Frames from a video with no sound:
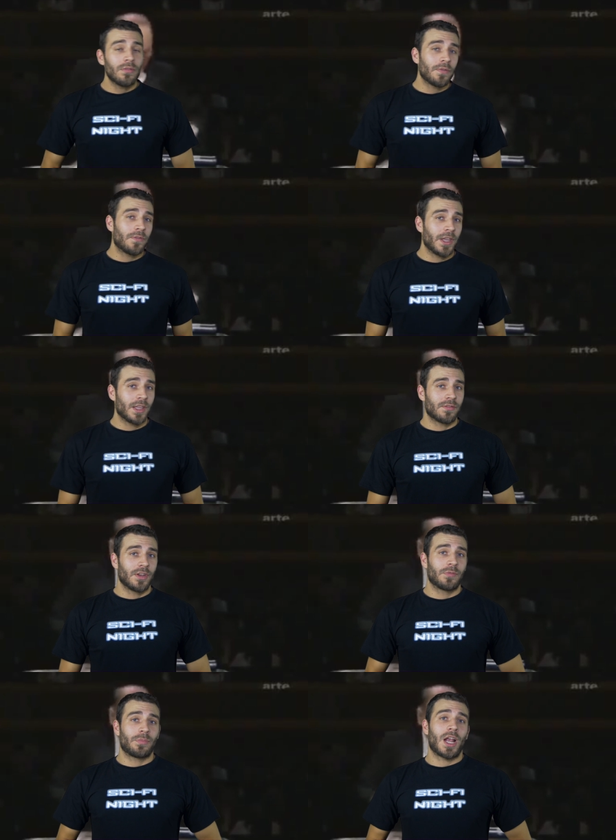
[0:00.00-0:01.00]
the things that
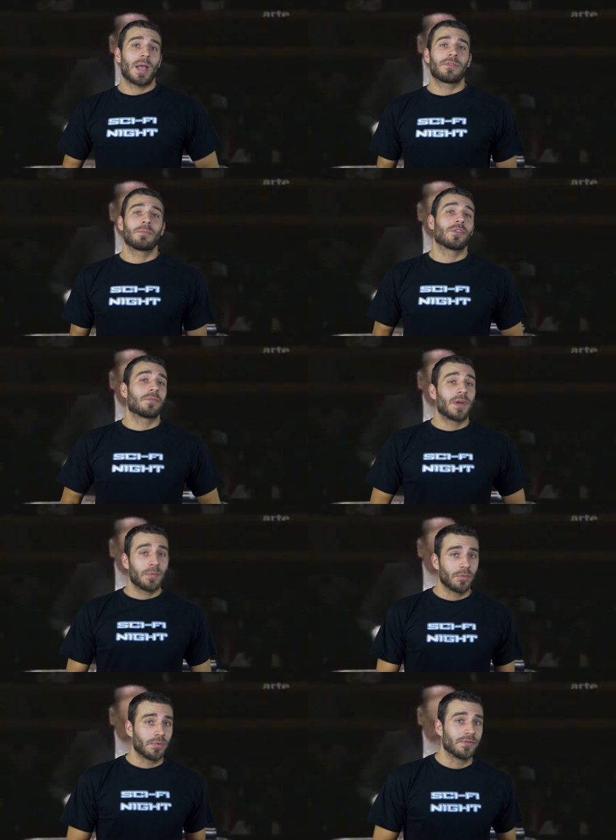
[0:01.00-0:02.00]
is perhaps the most
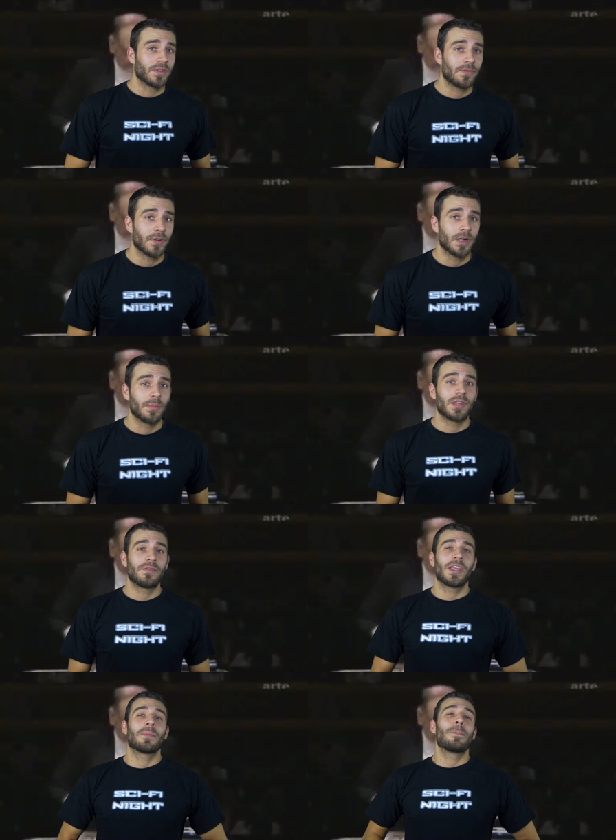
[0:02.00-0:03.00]
memorable in this film is
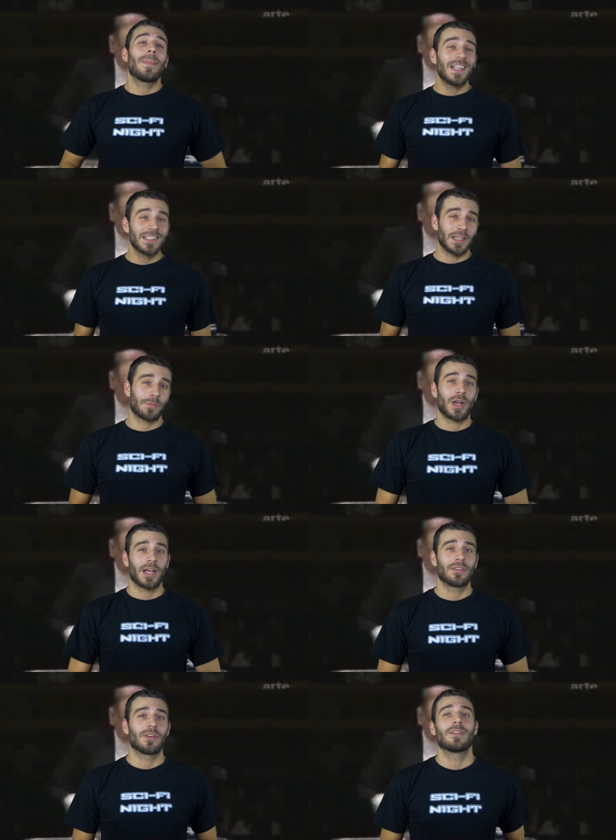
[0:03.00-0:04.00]
the amazing
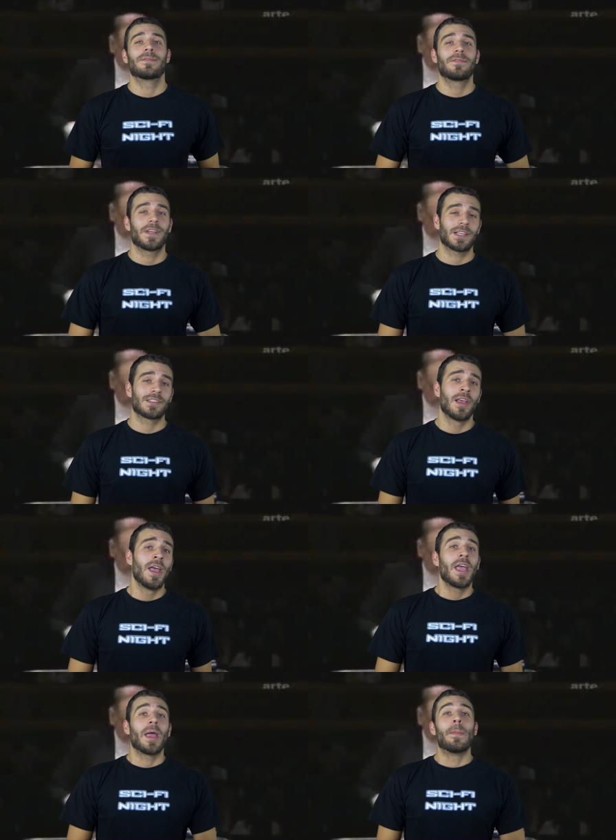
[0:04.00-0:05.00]
practical effects
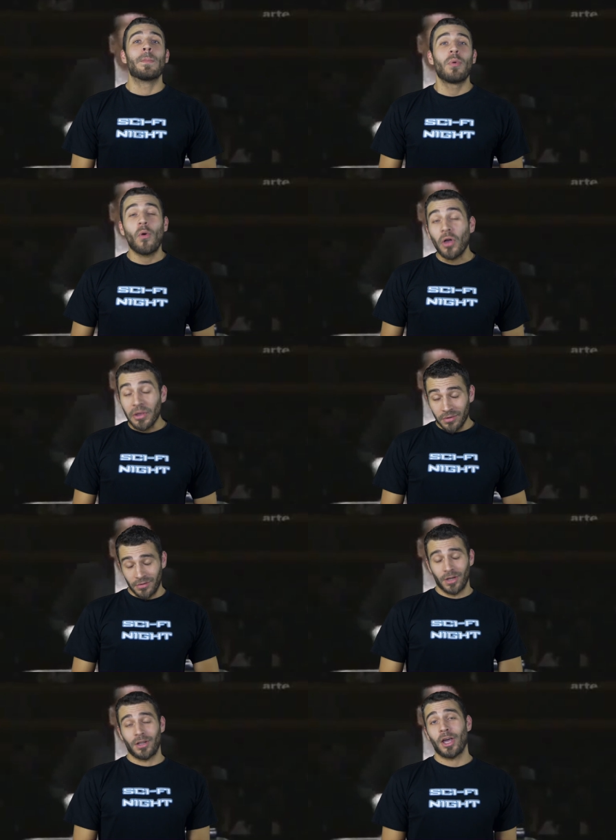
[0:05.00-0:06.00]
and boy was
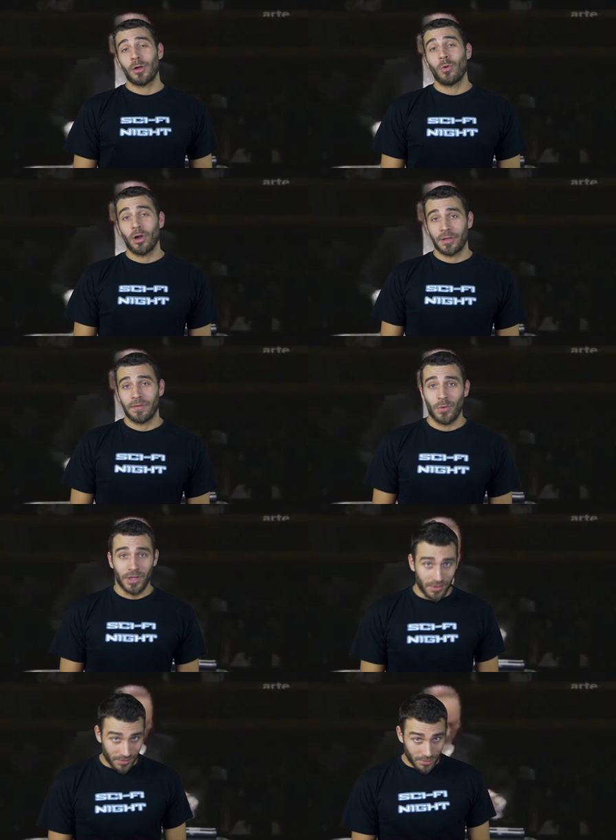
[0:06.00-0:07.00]
there a lot of work that went into